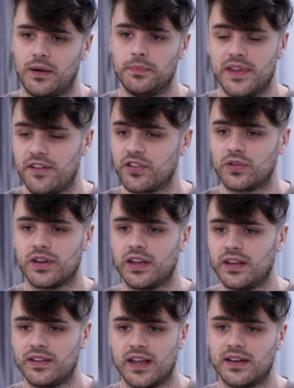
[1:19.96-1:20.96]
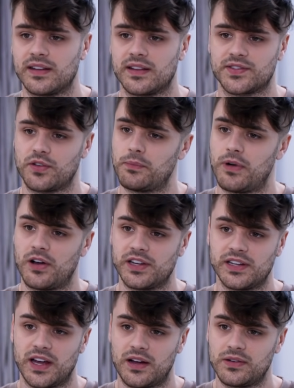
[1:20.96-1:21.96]
I'm never gonna hear the end of this from Marnie
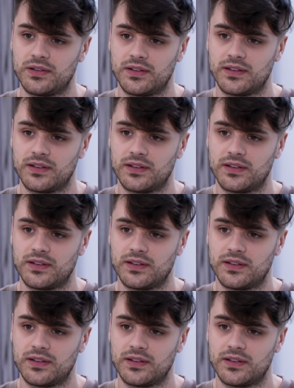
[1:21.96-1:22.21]
now.